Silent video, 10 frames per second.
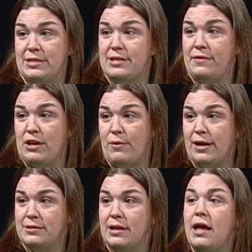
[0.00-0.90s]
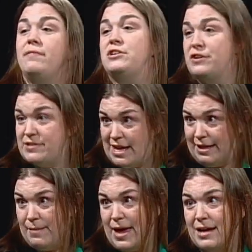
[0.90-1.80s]
Talking about that The JIFSAN
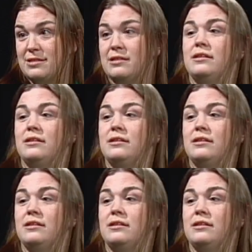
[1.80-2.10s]
lab, yes.